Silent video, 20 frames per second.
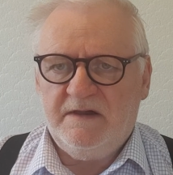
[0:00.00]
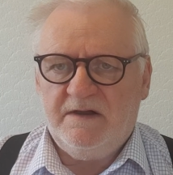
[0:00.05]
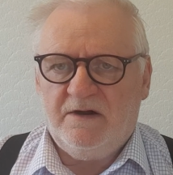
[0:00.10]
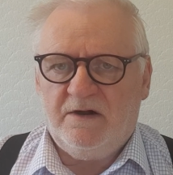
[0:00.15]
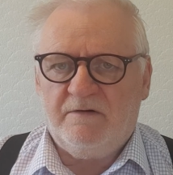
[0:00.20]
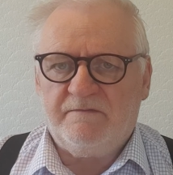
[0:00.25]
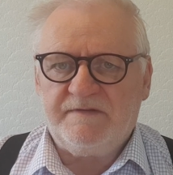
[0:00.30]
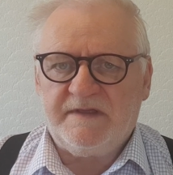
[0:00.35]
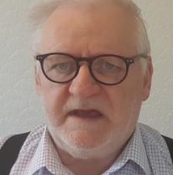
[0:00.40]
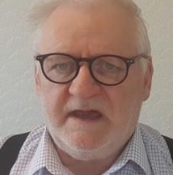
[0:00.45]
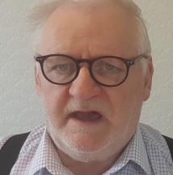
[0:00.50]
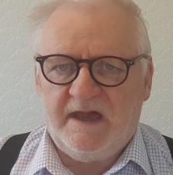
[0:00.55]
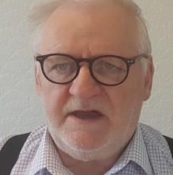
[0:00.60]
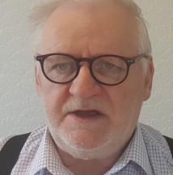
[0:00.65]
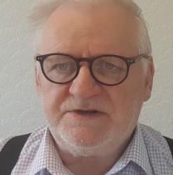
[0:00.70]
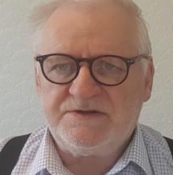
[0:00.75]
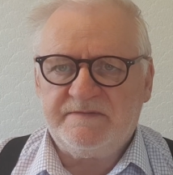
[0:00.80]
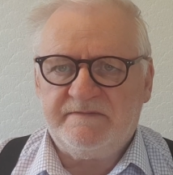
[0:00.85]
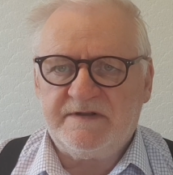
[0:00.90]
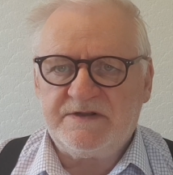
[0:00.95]
of the
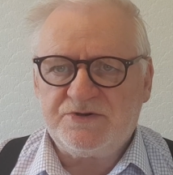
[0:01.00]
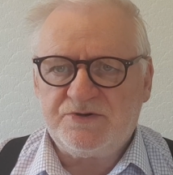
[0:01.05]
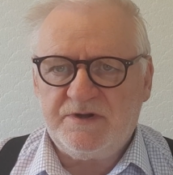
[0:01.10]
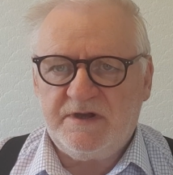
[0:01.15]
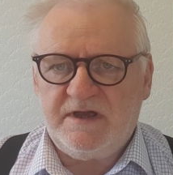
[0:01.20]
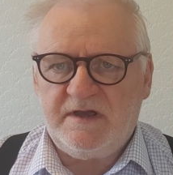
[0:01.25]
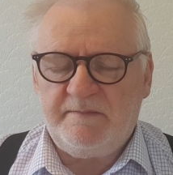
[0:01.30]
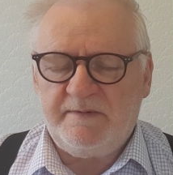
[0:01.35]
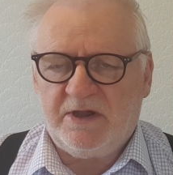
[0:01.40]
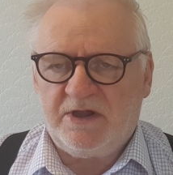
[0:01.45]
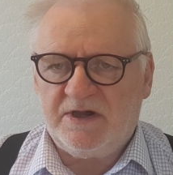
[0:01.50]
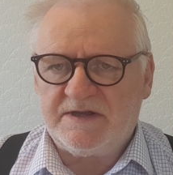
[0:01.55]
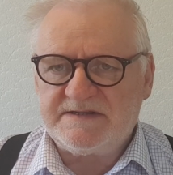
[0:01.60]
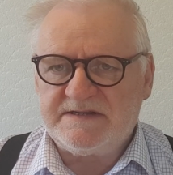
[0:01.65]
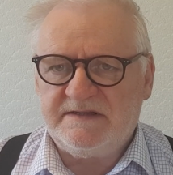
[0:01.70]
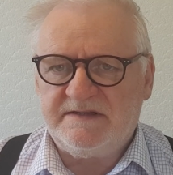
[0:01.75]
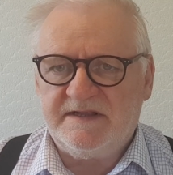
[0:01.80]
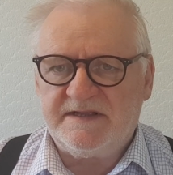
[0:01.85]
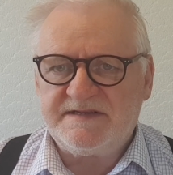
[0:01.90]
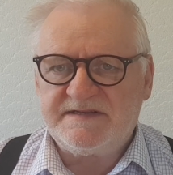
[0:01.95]
age of a tree, because
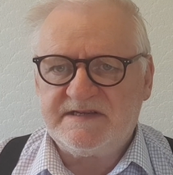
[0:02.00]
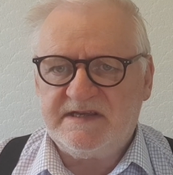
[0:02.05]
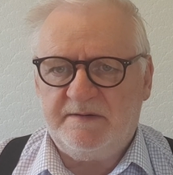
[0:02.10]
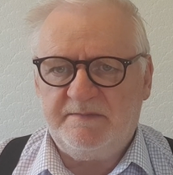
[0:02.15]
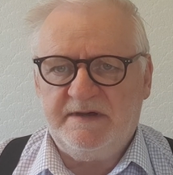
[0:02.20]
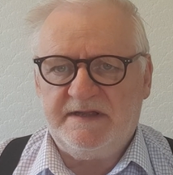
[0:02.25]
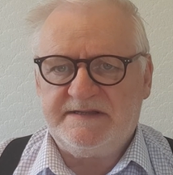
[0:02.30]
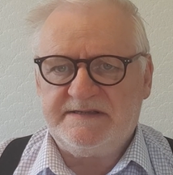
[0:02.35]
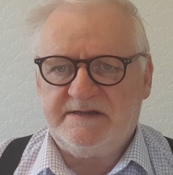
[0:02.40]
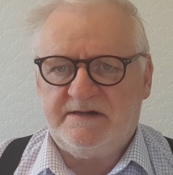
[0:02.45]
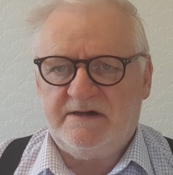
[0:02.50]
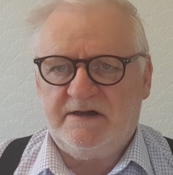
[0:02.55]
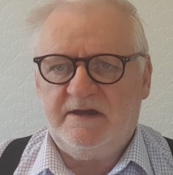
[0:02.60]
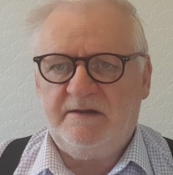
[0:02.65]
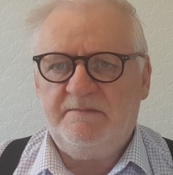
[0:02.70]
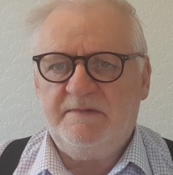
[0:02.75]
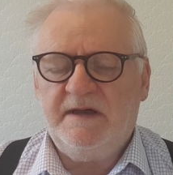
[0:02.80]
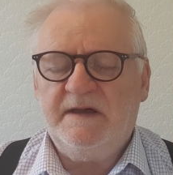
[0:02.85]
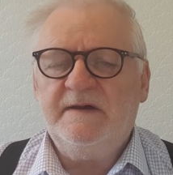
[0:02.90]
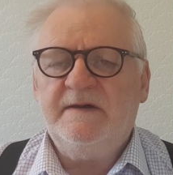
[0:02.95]
in the
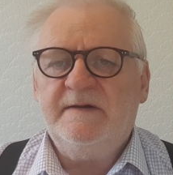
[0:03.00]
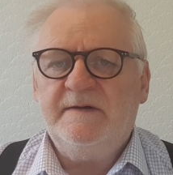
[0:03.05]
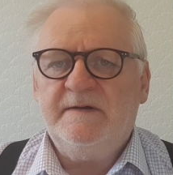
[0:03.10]
summertime,